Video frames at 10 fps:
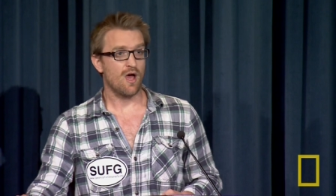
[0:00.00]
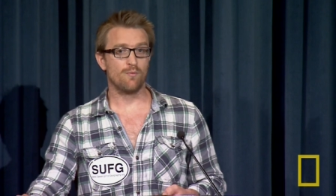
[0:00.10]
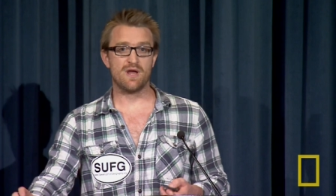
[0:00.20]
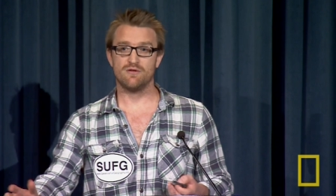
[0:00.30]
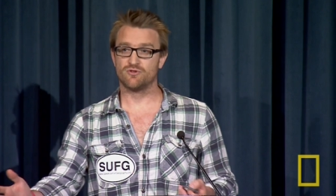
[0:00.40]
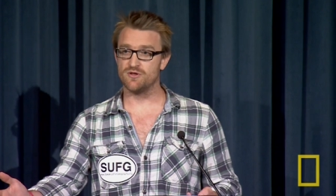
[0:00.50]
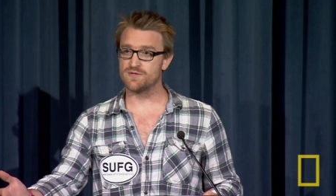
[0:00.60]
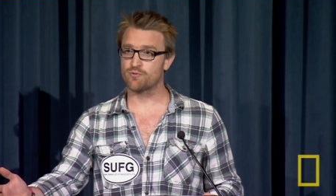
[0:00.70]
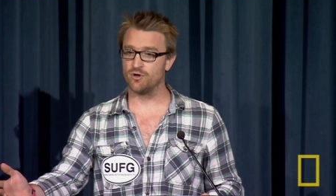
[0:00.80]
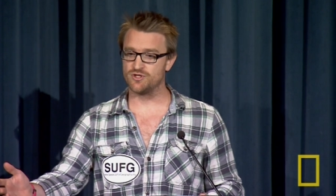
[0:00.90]
And we do
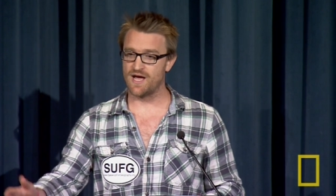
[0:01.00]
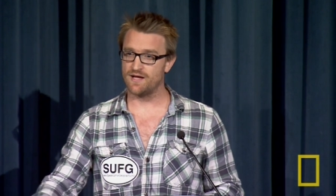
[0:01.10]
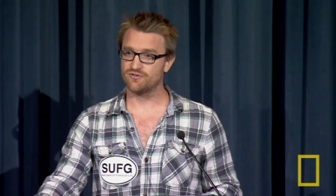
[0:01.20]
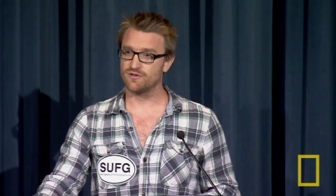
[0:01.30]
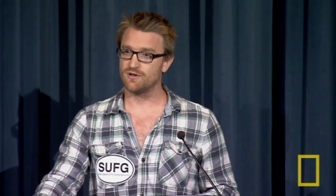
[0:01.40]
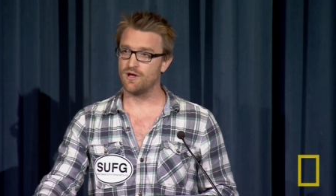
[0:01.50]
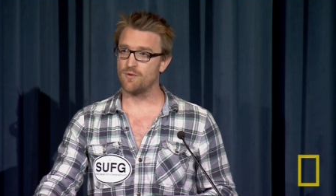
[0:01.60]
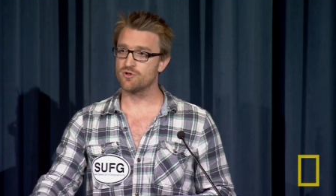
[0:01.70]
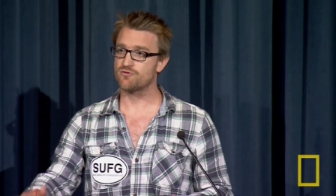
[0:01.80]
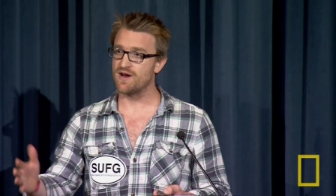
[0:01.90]
this project uh,
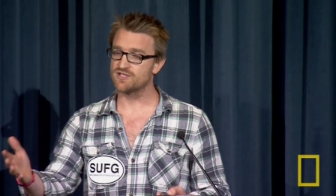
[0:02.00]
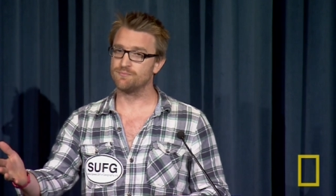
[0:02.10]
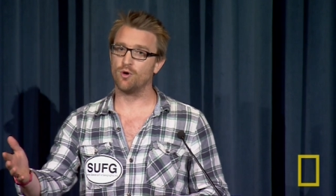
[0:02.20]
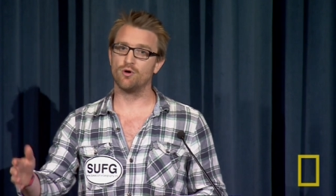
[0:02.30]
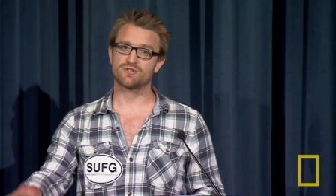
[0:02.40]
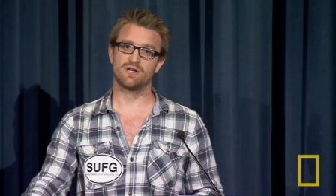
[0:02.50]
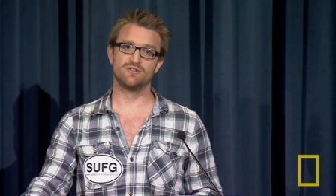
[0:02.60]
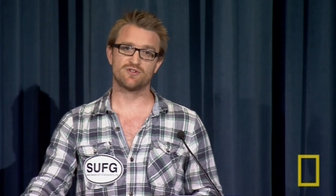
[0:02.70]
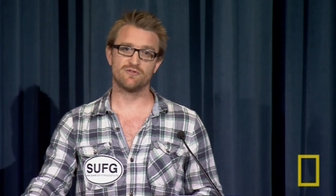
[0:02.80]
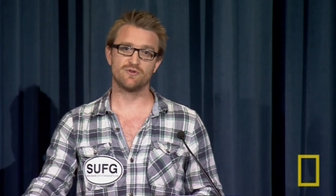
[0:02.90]
with great support
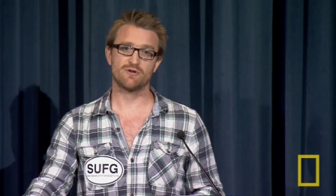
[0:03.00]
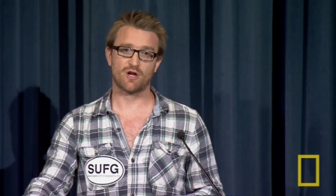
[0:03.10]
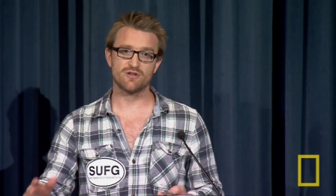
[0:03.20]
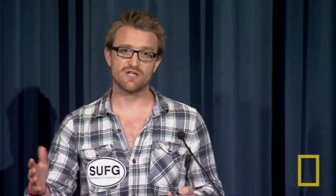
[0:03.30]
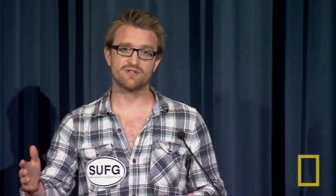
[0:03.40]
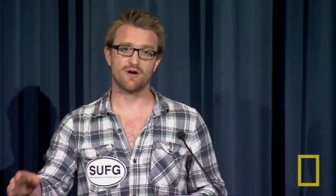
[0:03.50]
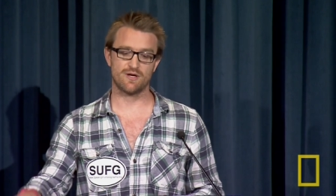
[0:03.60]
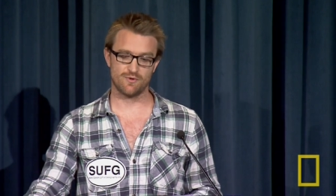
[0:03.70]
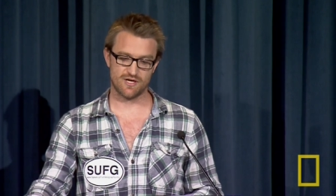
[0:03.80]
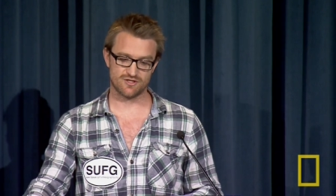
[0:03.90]
and sort of closely tied
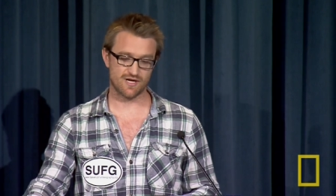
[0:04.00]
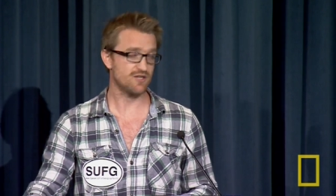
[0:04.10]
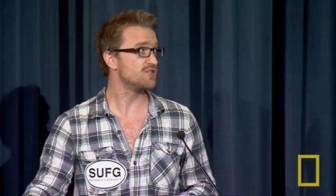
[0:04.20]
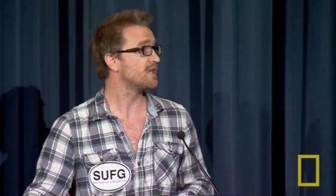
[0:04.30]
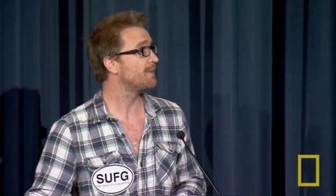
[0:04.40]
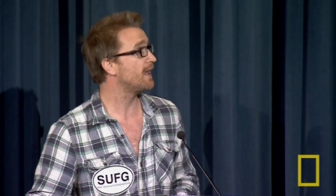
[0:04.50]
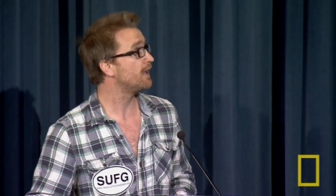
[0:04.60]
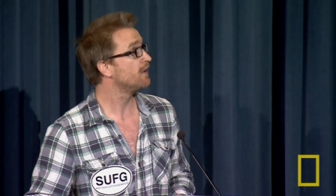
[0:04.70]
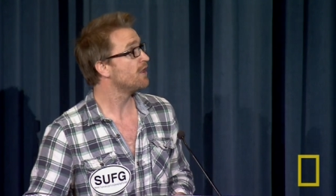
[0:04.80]
in with the education team here